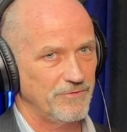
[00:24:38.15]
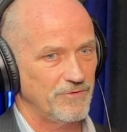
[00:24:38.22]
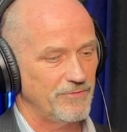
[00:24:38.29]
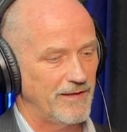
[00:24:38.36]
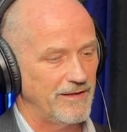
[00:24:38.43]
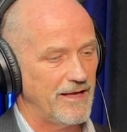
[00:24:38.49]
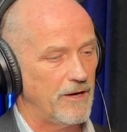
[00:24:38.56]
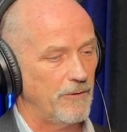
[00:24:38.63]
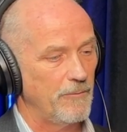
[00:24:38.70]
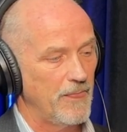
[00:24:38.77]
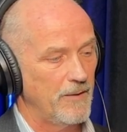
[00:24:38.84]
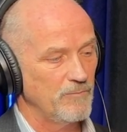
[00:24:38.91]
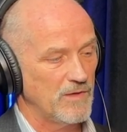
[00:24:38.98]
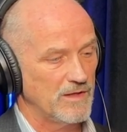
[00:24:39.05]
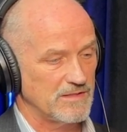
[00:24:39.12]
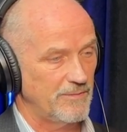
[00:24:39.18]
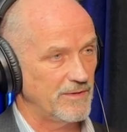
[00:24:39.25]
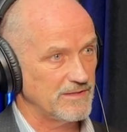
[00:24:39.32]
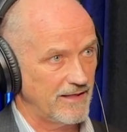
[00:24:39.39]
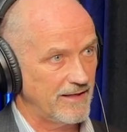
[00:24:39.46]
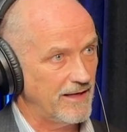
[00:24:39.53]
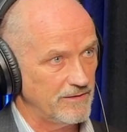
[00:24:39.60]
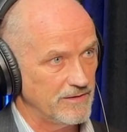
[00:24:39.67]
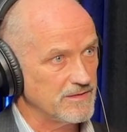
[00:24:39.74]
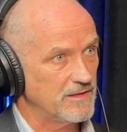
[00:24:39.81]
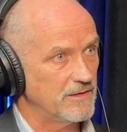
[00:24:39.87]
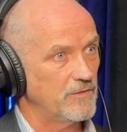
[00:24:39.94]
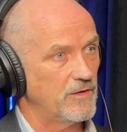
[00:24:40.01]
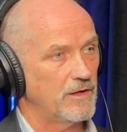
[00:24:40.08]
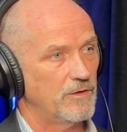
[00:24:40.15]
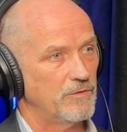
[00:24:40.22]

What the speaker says: through it right now, that somebody's like, hey, listen,